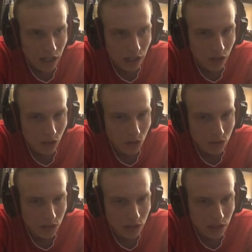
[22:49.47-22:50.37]
You know,
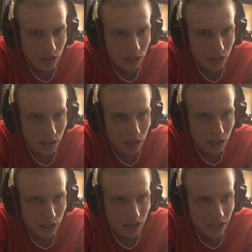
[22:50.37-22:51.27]

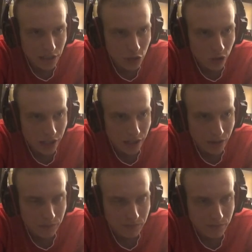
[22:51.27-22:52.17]
that's tricky.
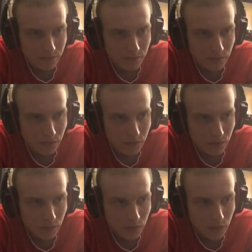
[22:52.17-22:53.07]

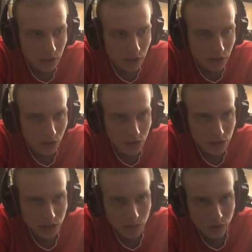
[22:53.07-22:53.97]
You could
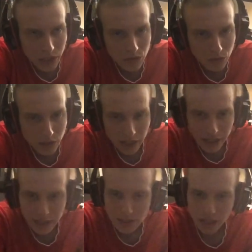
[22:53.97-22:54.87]
say the Braves won
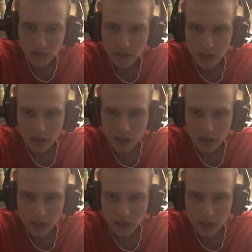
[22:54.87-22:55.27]
97.